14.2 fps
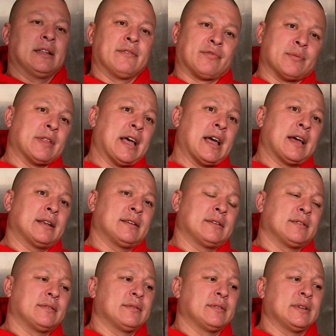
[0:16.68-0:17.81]
then from that,
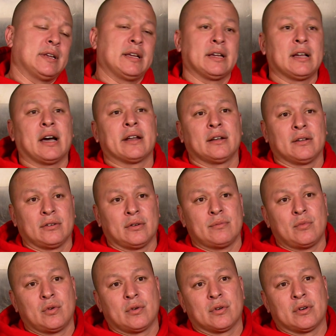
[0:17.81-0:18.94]
it got a little
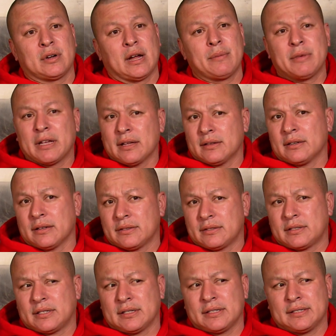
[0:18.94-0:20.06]
more, I began
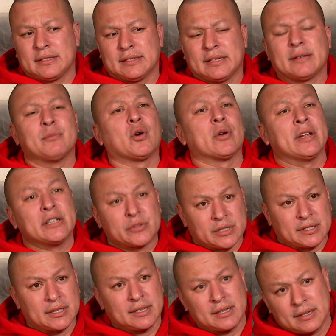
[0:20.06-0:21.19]
to get more
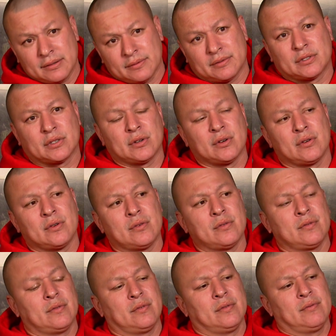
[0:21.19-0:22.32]
interested in it.
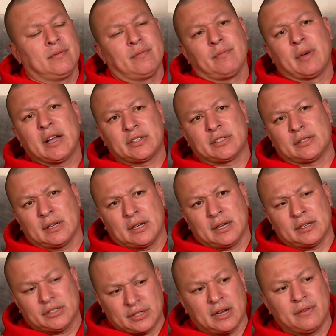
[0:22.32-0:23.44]
So my sh uh,
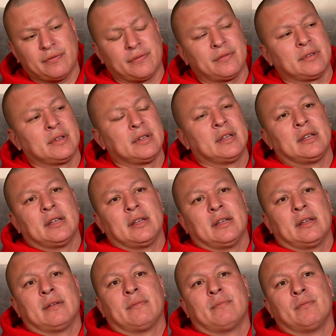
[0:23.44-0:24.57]
chef
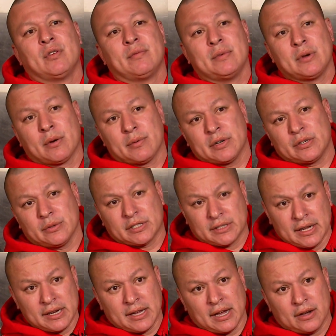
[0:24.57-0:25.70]
moved me over to a
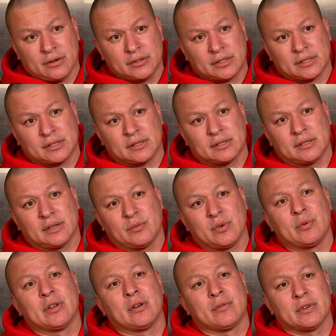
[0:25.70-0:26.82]
steakhouse. We
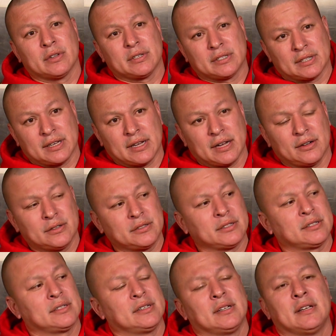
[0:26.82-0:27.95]
went over to the
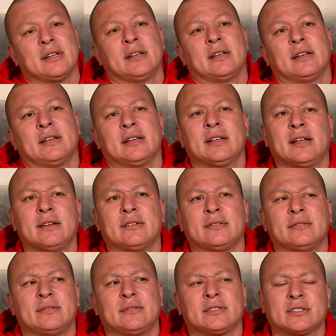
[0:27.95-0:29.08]
steakhouse and I
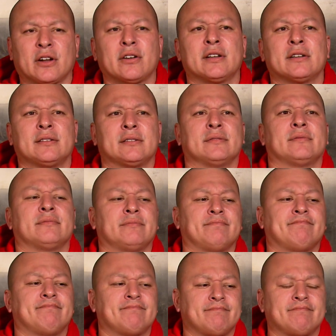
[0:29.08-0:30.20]
started
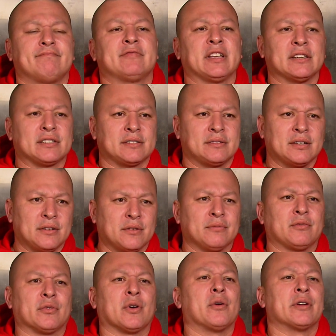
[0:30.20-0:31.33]
getting, you know,
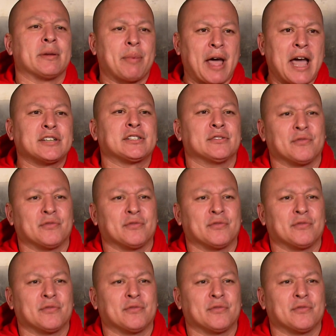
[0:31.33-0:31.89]
growing a passion